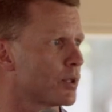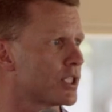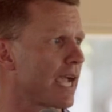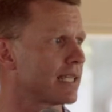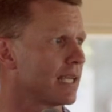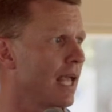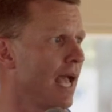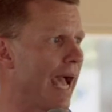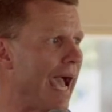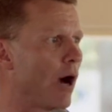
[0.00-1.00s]
and protecting
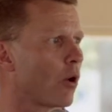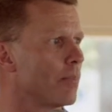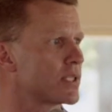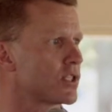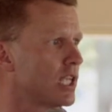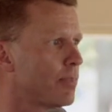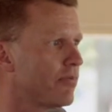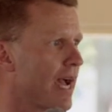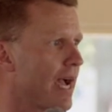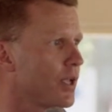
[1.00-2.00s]
our
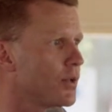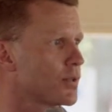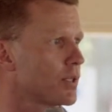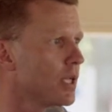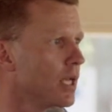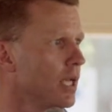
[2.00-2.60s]
Mississippi values.